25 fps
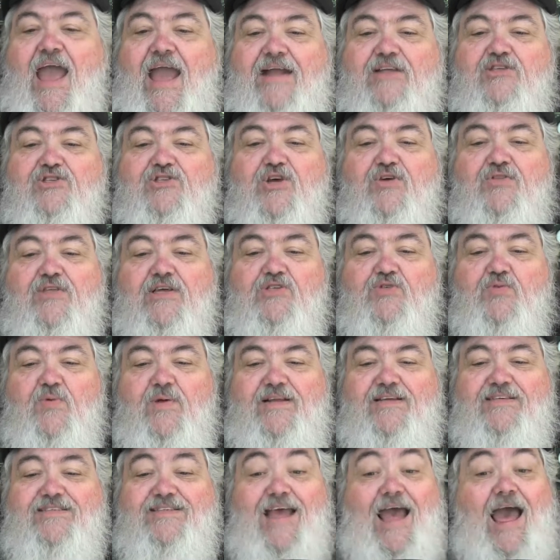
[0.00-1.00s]
And so this
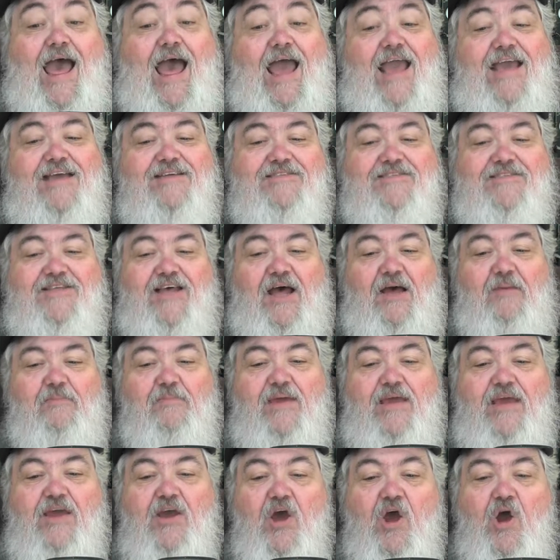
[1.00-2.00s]
one is
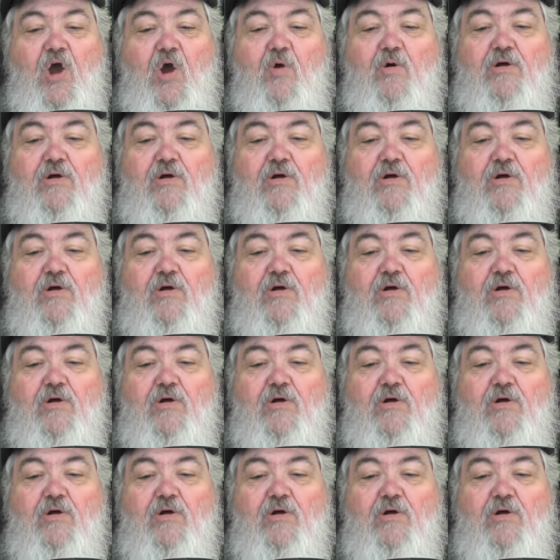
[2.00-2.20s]
iZombie,